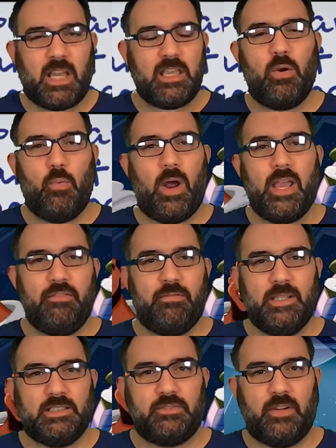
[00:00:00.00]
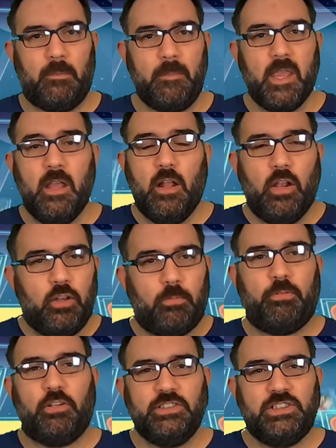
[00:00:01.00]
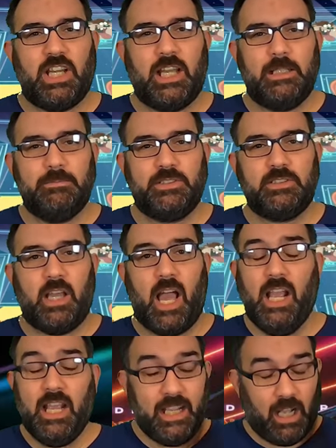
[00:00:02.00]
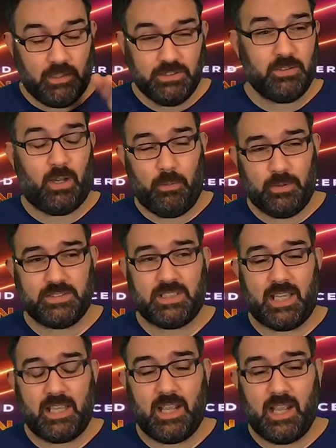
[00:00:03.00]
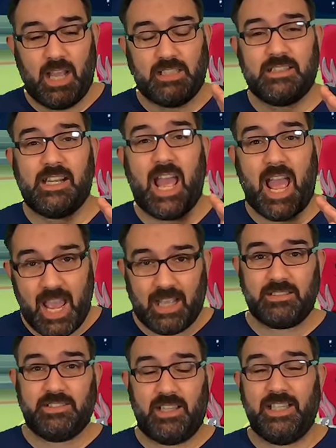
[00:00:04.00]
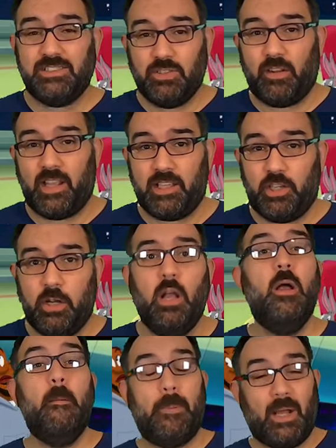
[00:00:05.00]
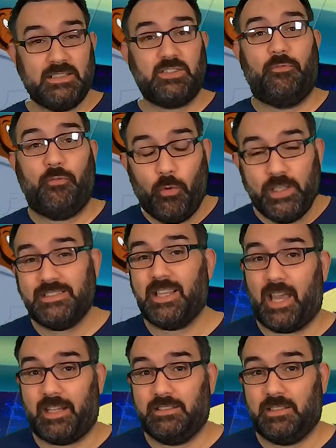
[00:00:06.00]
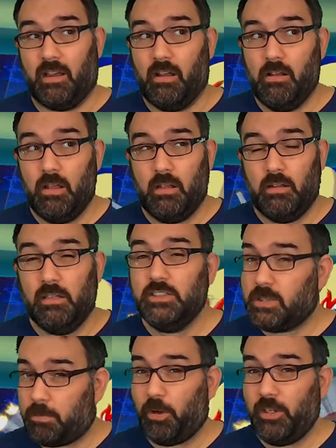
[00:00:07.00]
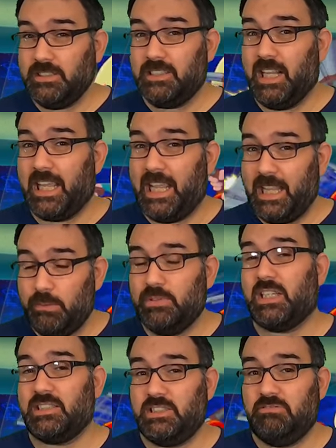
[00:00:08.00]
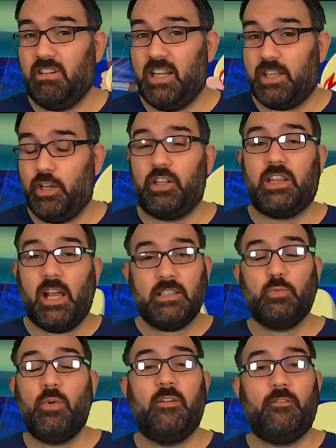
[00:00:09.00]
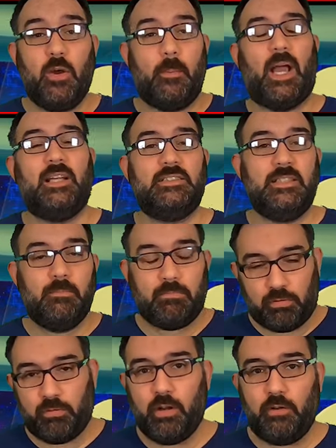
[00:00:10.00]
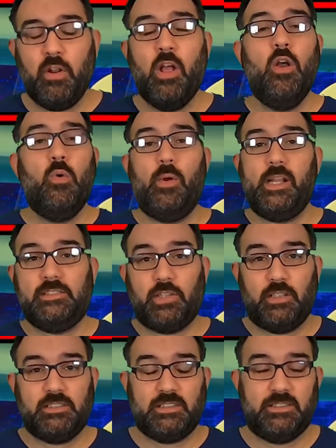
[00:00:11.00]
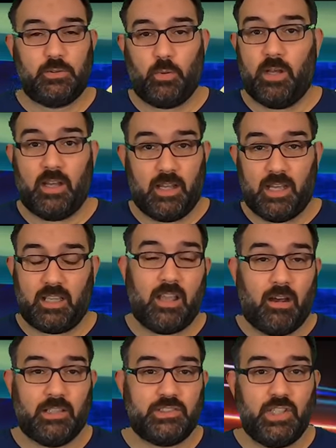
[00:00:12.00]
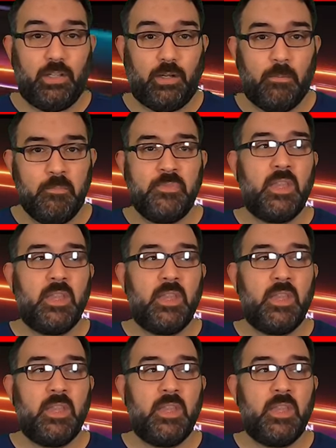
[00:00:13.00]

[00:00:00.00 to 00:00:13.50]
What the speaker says: to take away from this film. LeBron James, I will say, as an actor, he's not that good. But as a voice actor, surprisingly, he was actually really good. That's when the film actually improved, when he turned into a cartoon.